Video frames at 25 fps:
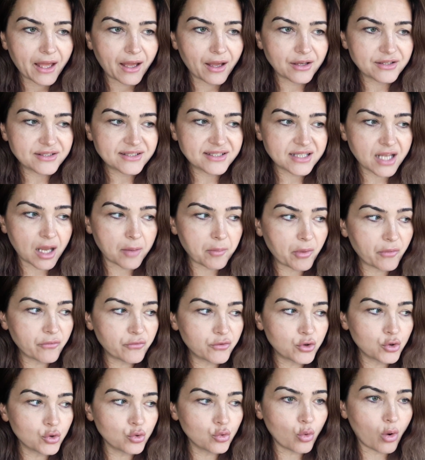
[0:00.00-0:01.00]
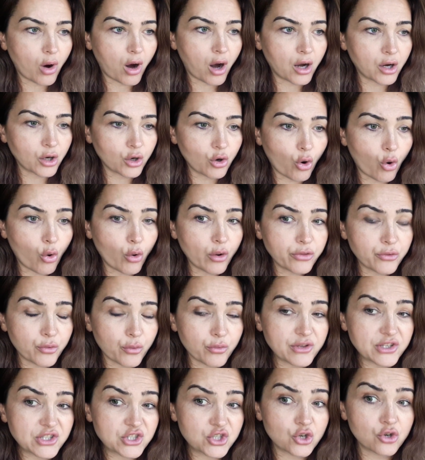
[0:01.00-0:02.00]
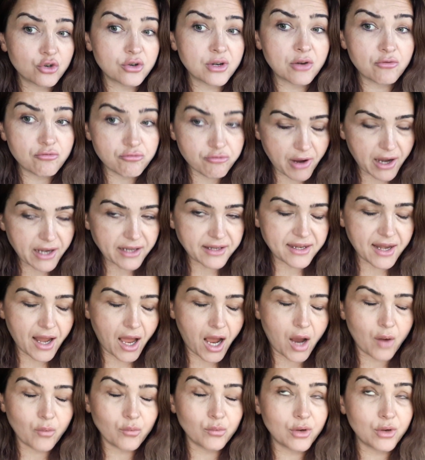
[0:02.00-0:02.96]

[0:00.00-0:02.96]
Some of you are going through this journey right now.